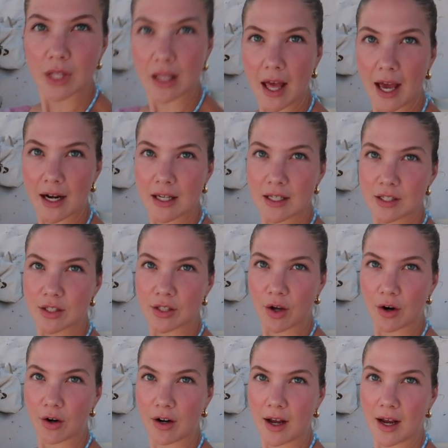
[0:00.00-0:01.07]
The lighting like is so
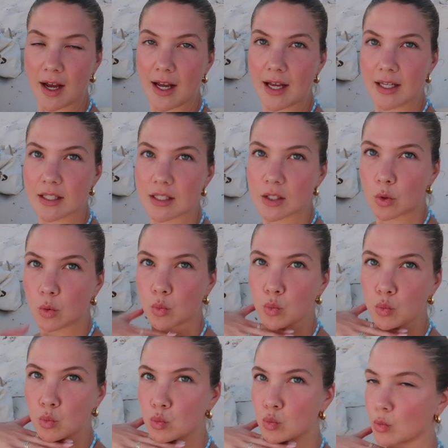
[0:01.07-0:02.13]
cream. Nice.
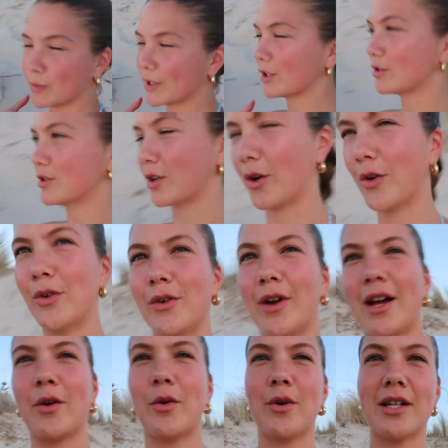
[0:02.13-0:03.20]
Oh my god! Don't.
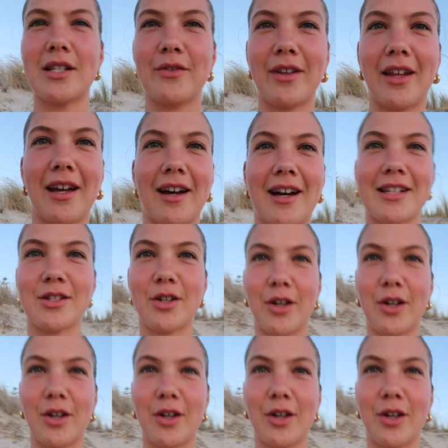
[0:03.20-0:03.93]
Like, I always feel like ice